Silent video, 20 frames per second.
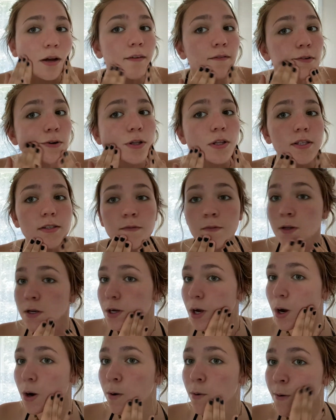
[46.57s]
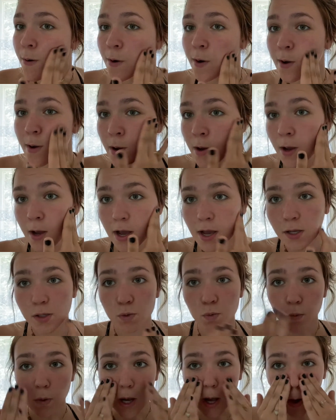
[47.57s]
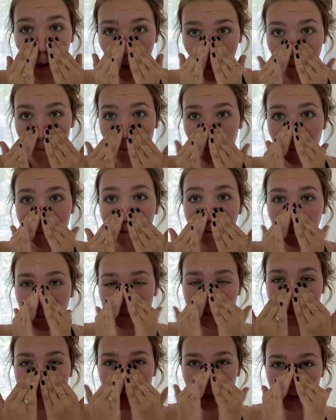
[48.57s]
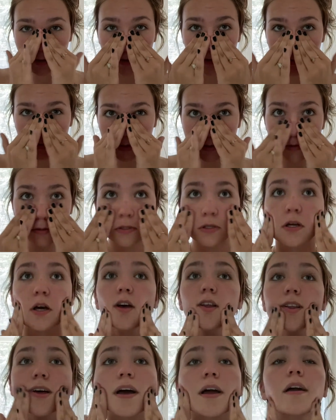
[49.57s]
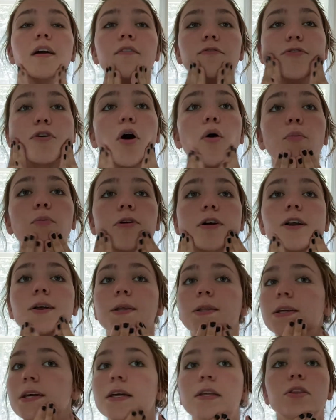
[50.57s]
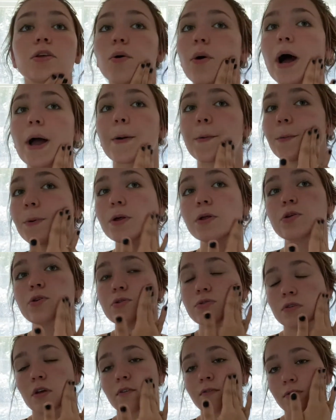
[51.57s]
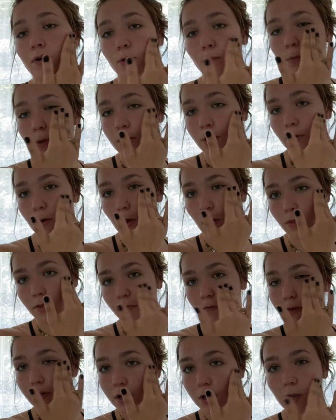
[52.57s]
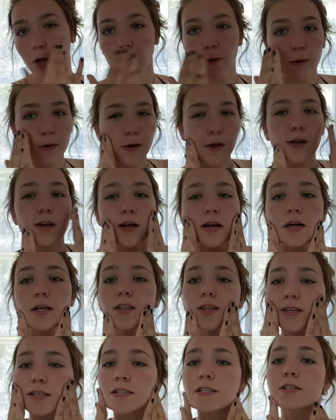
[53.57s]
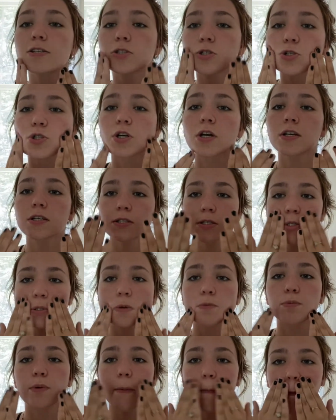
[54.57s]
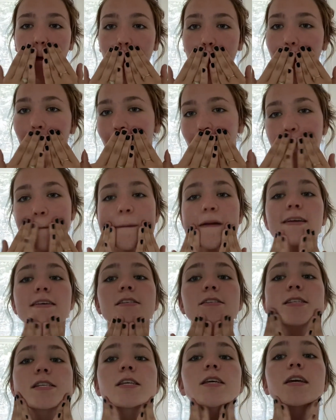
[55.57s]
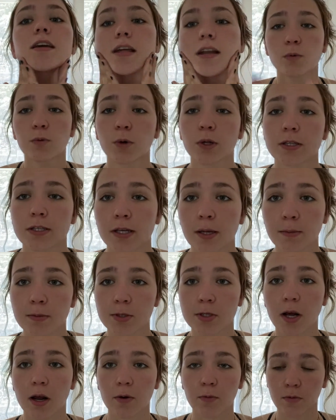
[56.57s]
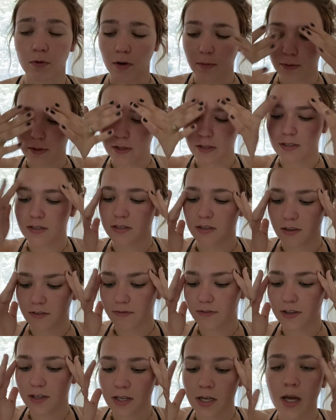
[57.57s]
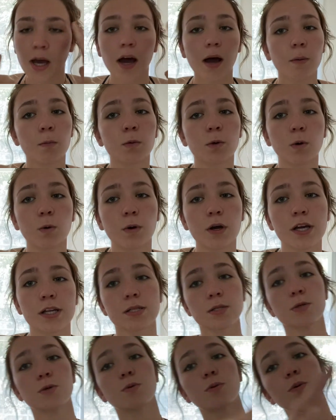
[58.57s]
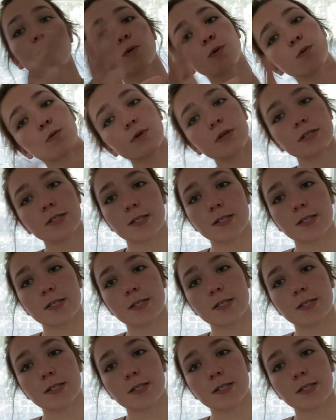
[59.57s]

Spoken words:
for this video as well. So this is not like a foam or anything, though I will use a foam later on in the video. This is just to prepare my skin. Once I'm done rubbing this stuff in, I'm going to rinse